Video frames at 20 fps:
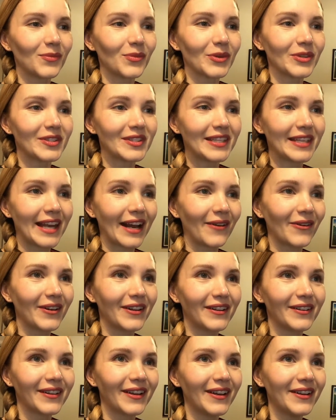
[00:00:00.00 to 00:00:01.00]
we'll see how it
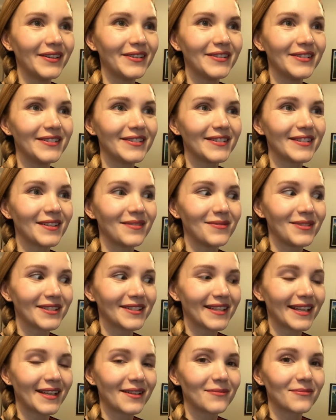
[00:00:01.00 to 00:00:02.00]
all goes. I'm just